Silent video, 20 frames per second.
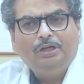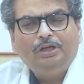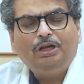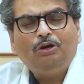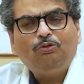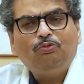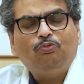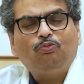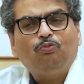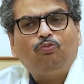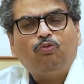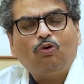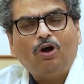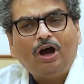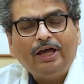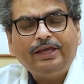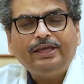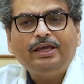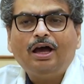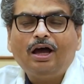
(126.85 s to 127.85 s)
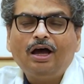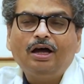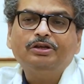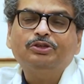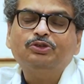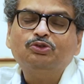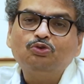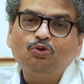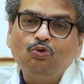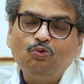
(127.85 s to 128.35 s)
Now, why are
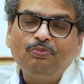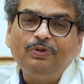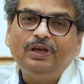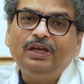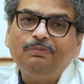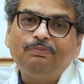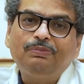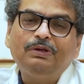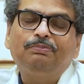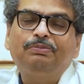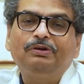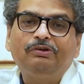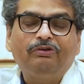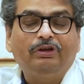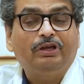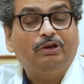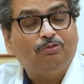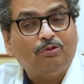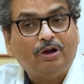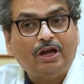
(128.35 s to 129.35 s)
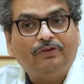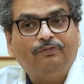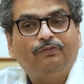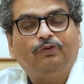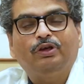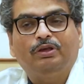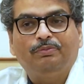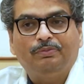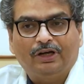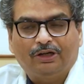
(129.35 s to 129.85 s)
so many people required
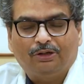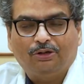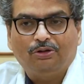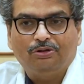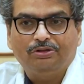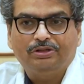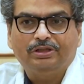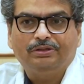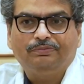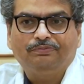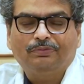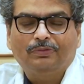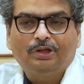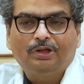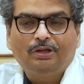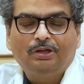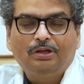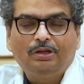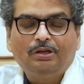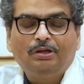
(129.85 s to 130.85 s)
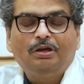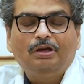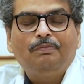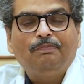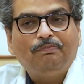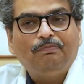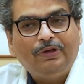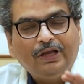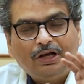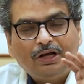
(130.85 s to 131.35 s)
for hematology?
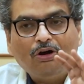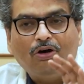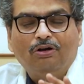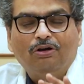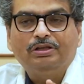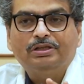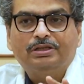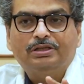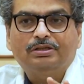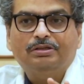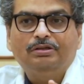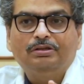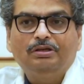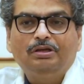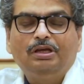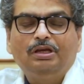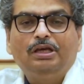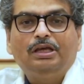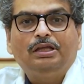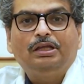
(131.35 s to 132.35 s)
Because